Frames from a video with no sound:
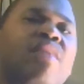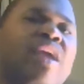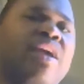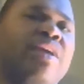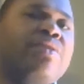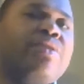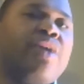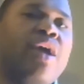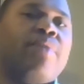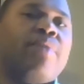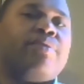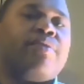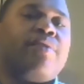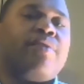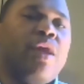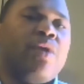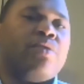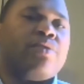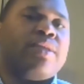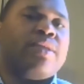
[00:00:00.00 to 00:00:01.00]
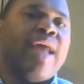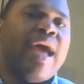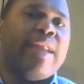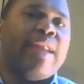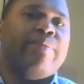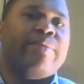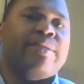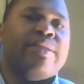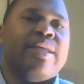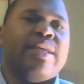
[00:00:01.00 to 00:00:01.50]
in terms of closing
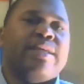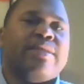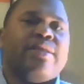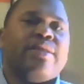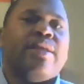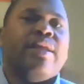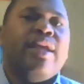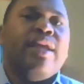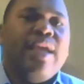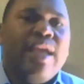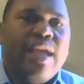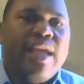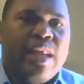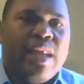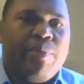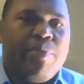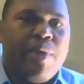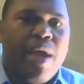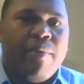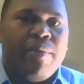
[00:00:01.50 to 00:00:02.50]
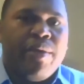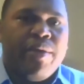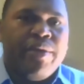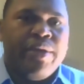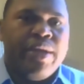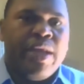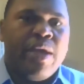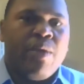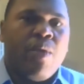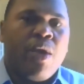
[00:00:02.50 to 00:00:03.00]
out the position in the
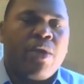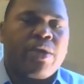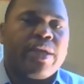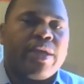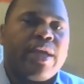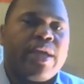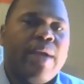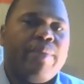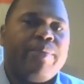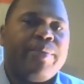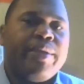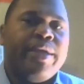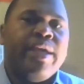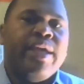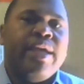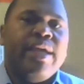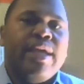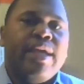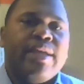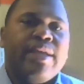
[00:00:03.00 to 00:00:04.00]
primary networking company.